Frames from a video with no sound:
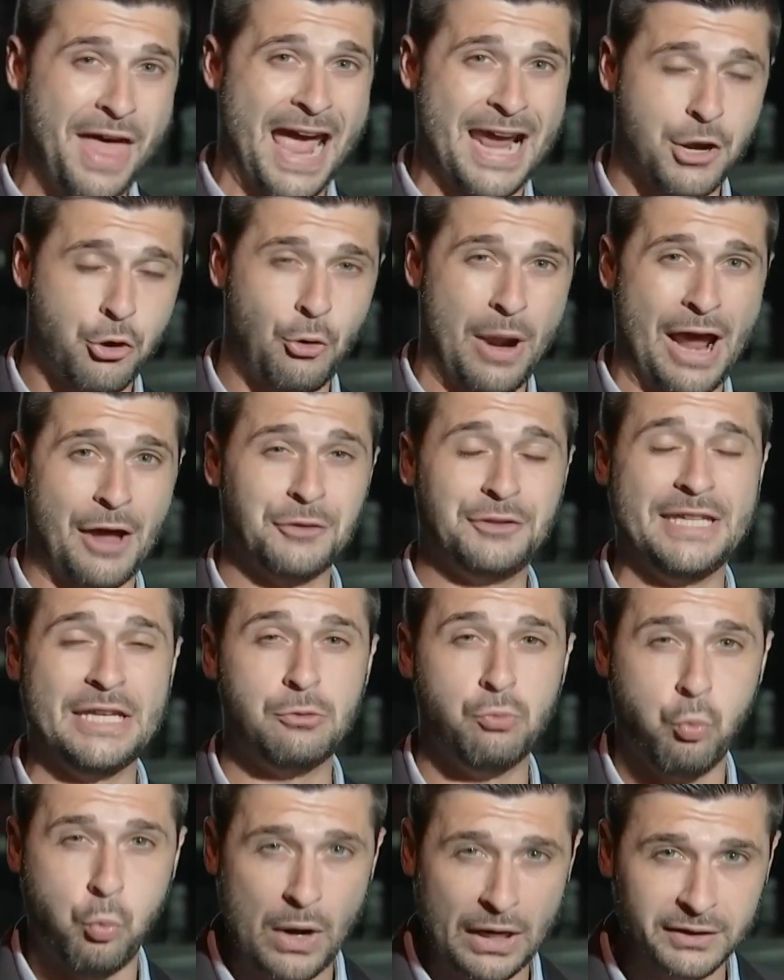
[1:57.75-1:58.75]
that crowd
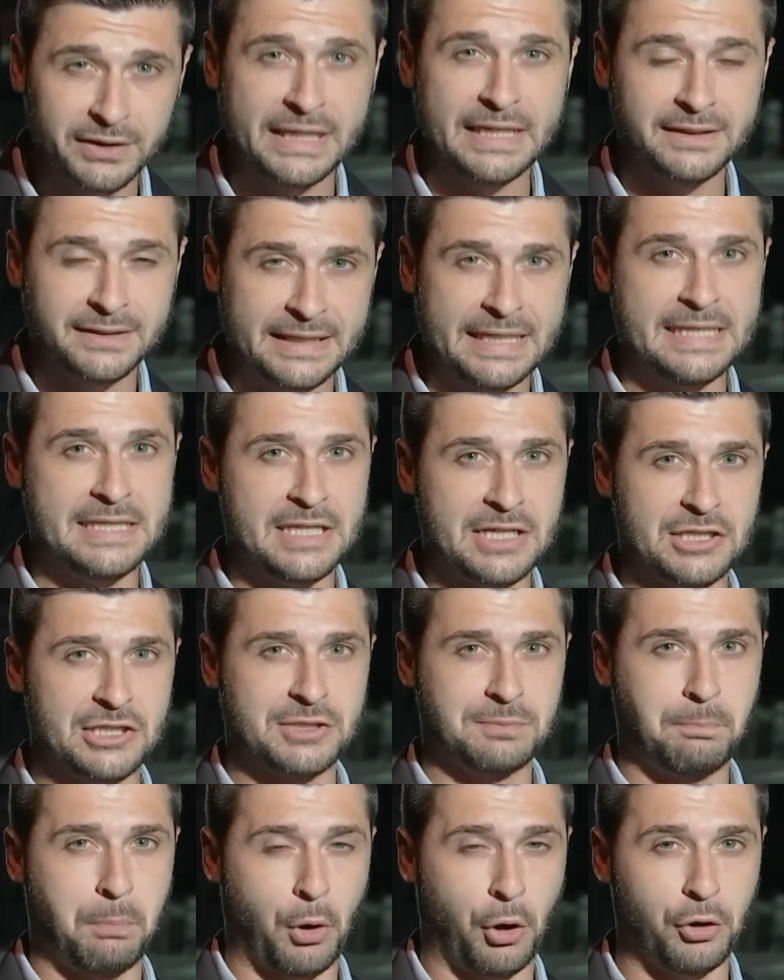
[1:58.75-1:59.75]
did willingly
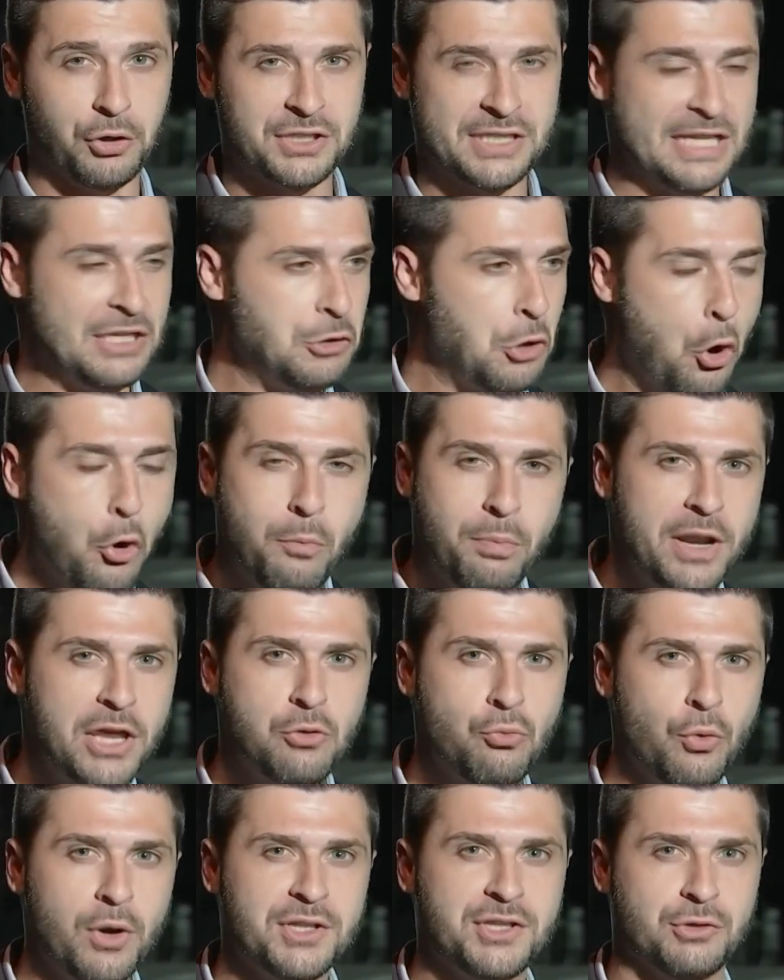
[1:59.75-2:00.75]
disperse and nobody
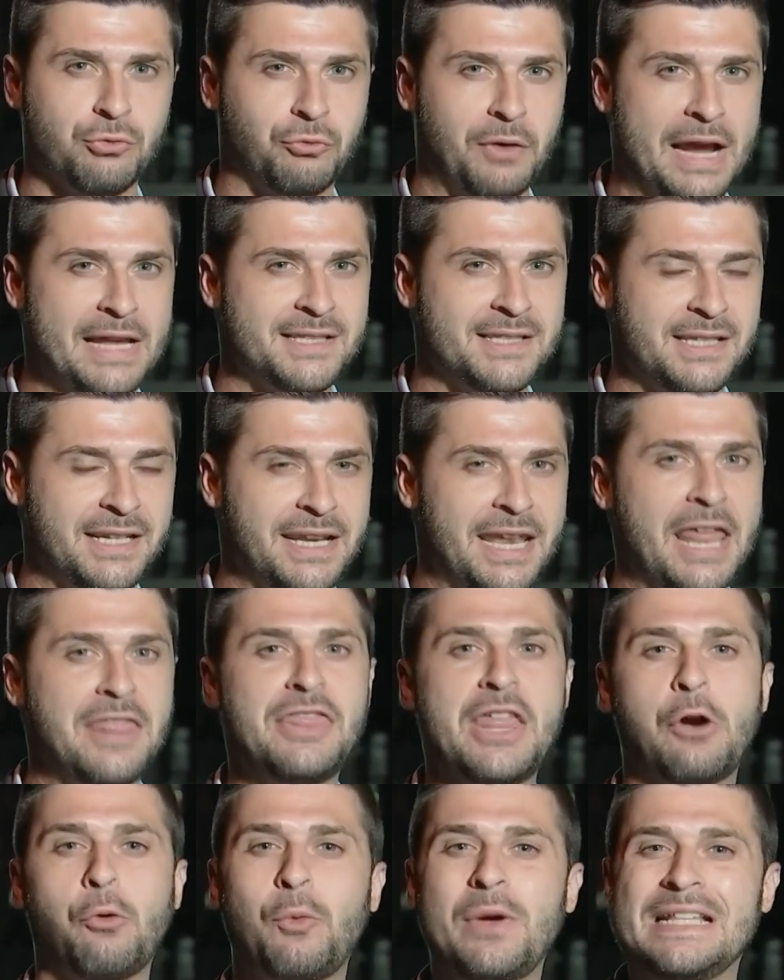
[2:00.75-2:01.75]
was arrested
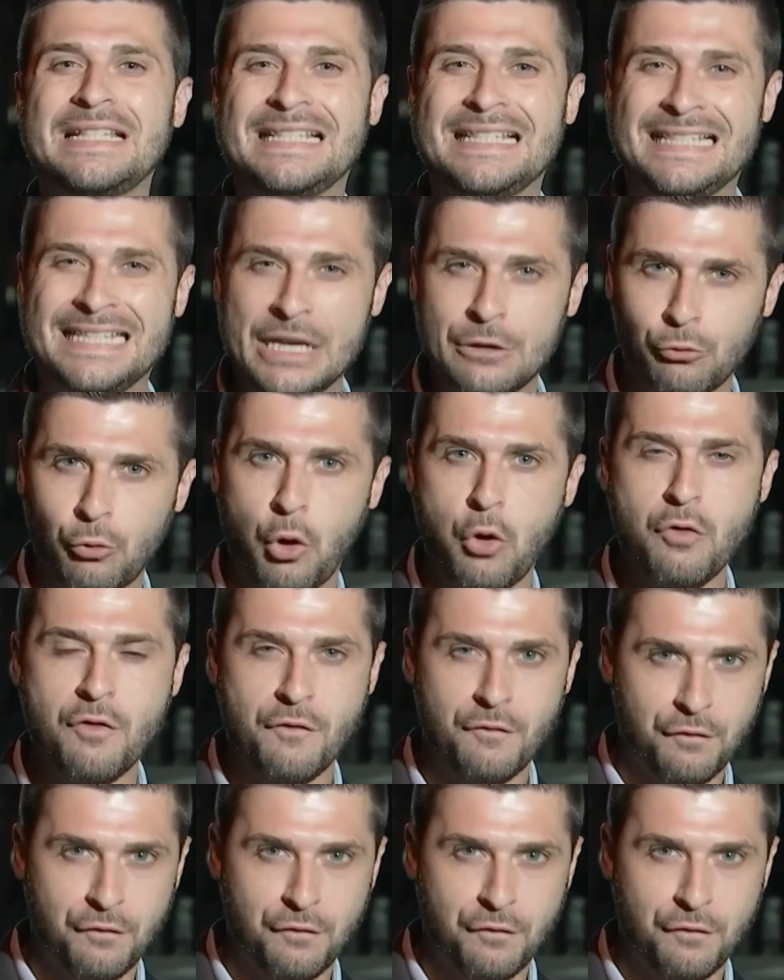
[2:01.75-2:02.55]
and there was zero